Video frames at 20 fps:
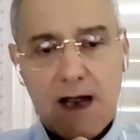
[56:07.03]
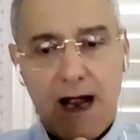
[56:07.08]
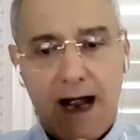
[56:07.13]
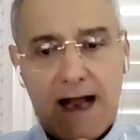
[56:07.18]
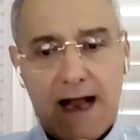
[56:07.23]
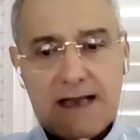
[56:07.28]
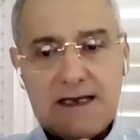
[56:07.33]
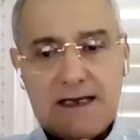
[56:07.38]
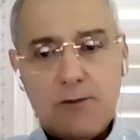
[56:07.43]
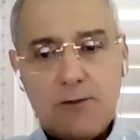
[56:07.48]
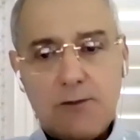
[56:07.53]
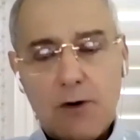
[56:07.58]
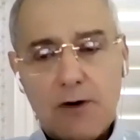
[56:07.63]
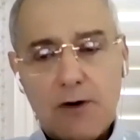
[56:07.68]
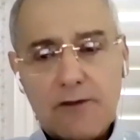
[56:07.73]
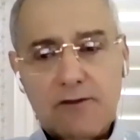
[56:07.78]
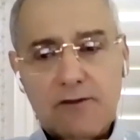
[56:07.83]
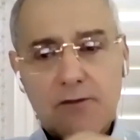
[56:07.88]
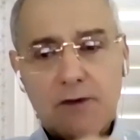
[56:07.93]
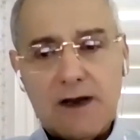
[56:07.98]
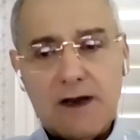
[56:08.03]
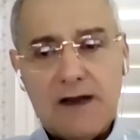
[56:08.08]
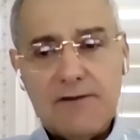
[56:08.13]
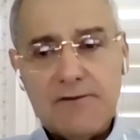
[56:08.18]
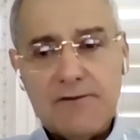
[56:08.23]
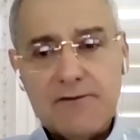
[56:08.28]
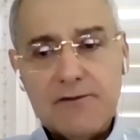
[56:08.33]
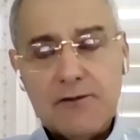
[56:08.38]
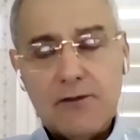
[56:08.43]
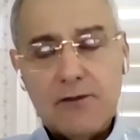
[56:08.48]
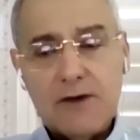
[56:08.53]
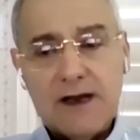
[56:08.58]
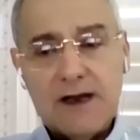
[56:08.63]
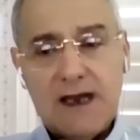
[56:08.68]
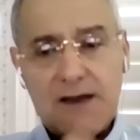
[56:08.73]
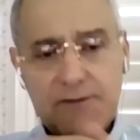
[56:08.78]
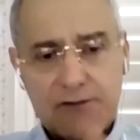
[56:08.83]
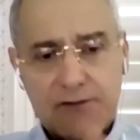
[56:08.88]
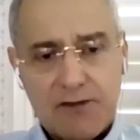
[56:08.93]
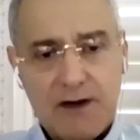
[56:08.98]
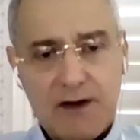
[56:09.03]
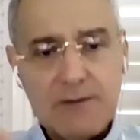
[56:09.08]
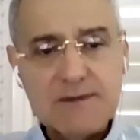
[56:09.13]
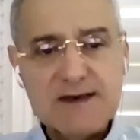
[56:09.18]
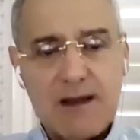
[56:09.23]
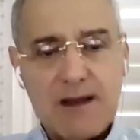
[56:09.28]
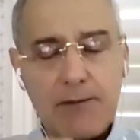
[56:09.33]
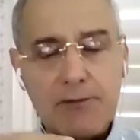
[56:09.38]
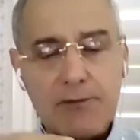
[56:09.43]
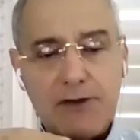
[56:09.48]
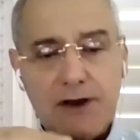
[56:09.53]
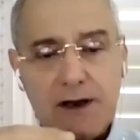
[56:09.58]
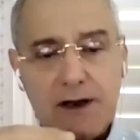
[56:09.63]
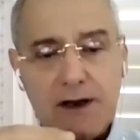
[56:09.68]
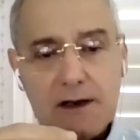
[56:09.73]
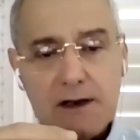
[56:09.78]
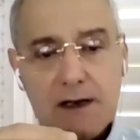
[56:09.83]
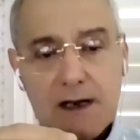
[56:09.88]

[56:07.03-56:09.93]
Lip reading: And he wanted to gift him something.